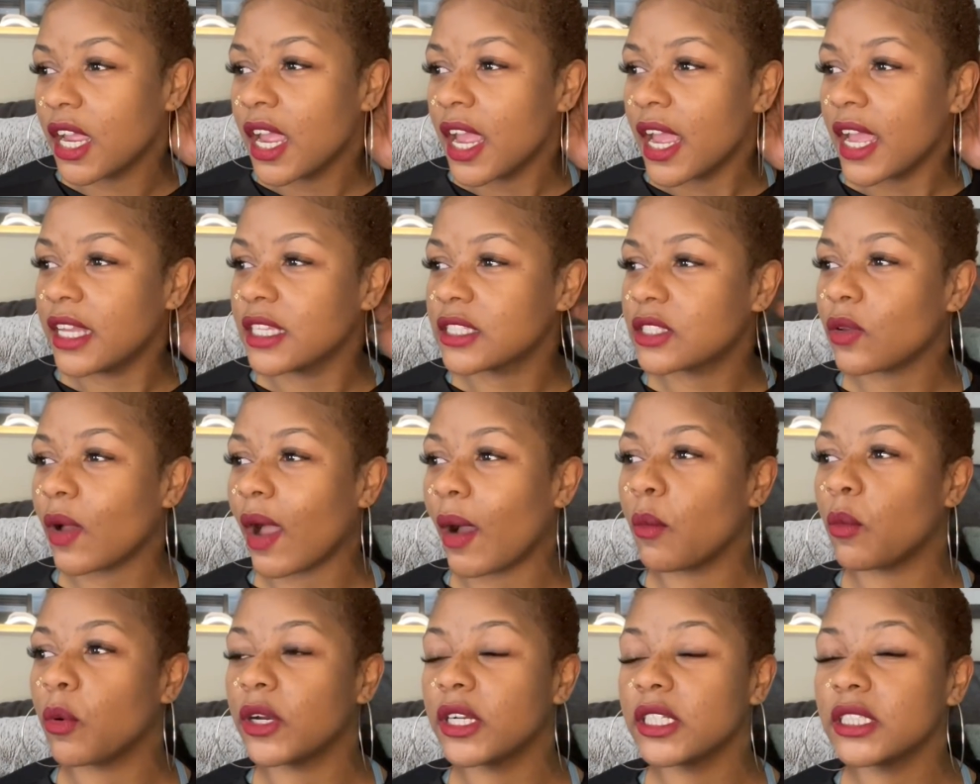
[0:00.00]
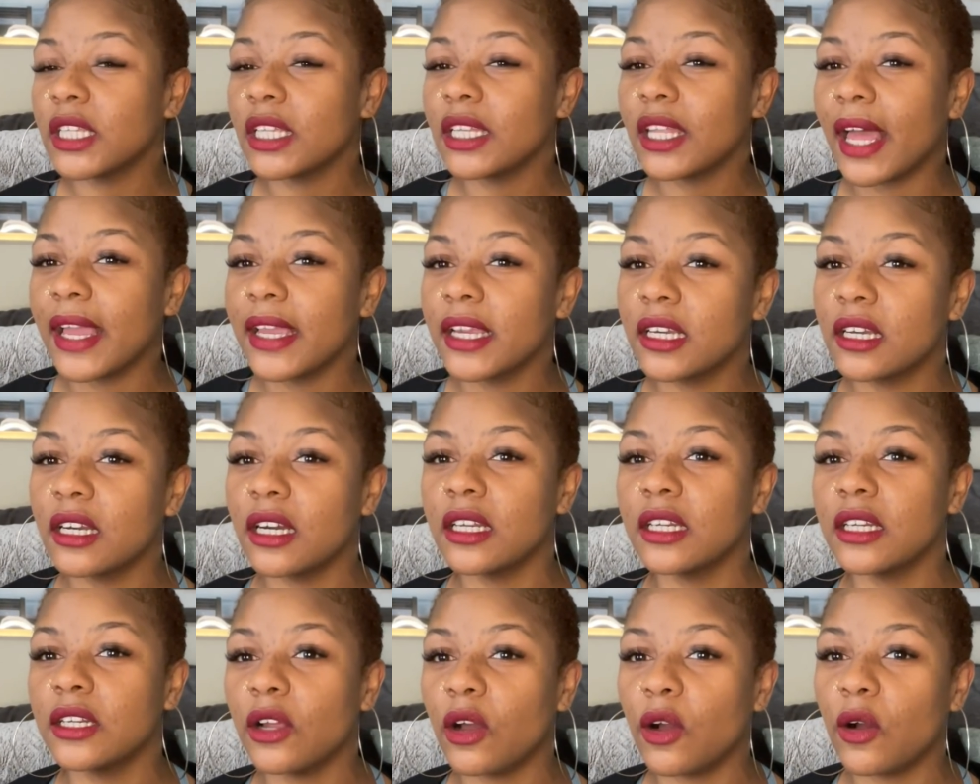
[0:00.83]
And so I wanted to
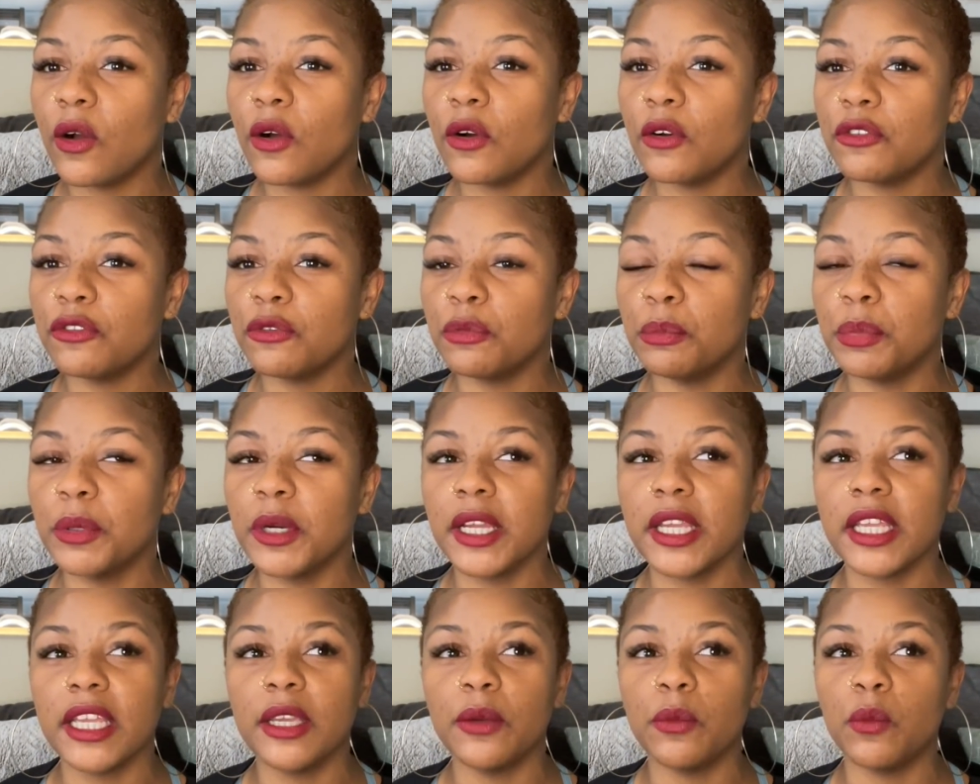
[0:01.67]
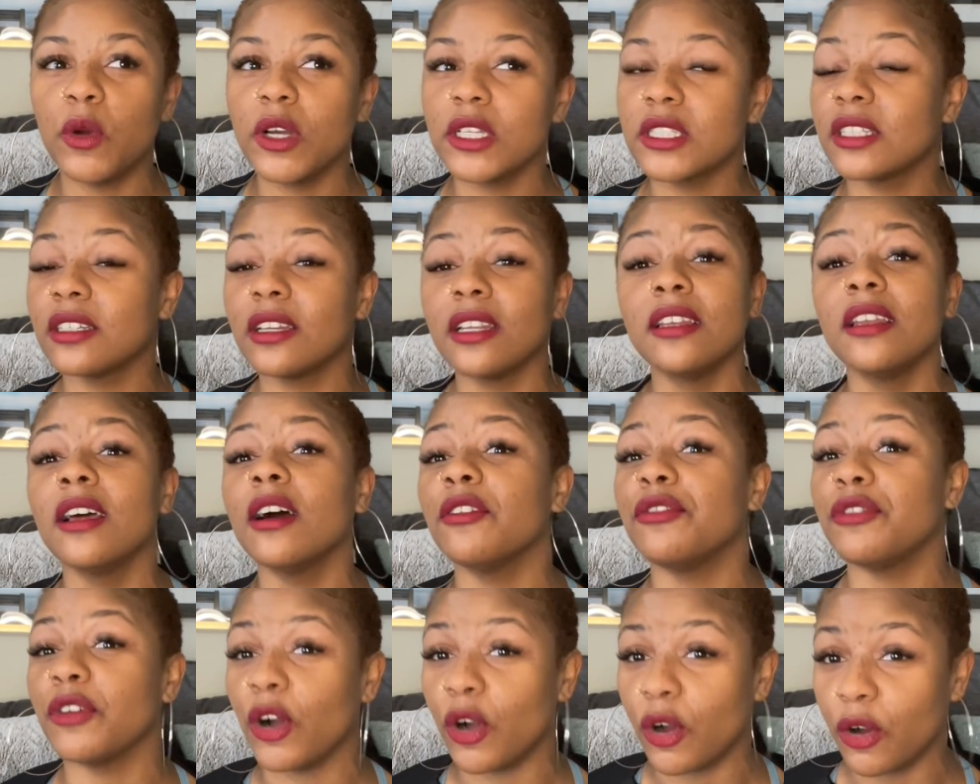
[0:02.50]
cut it off, but it wasn't
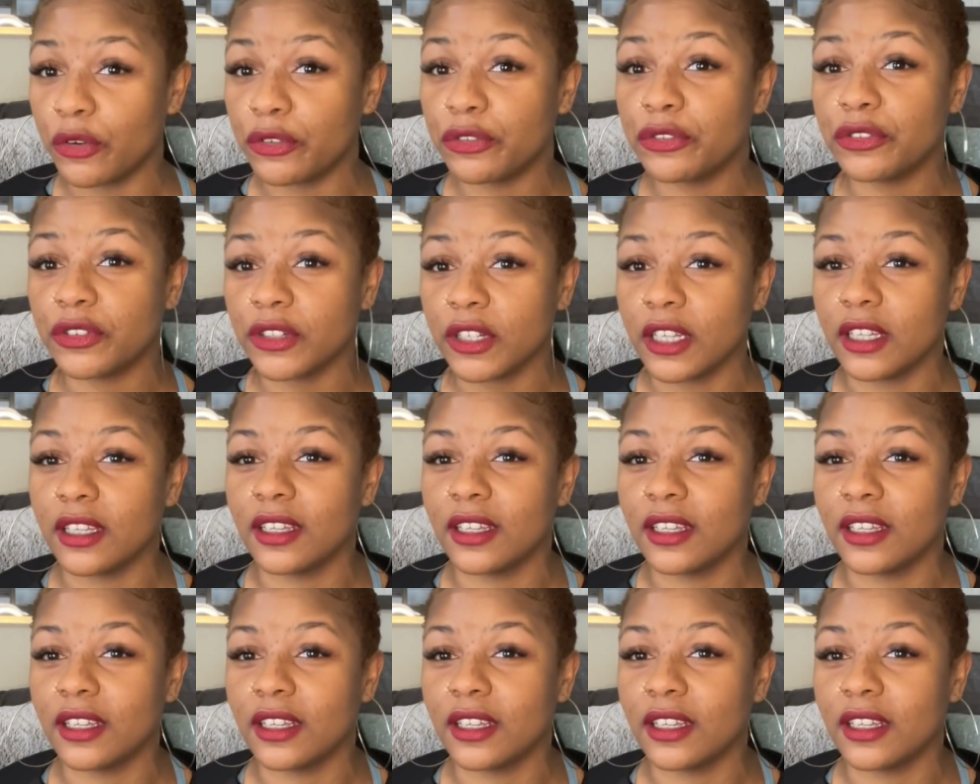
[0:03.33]
enough off.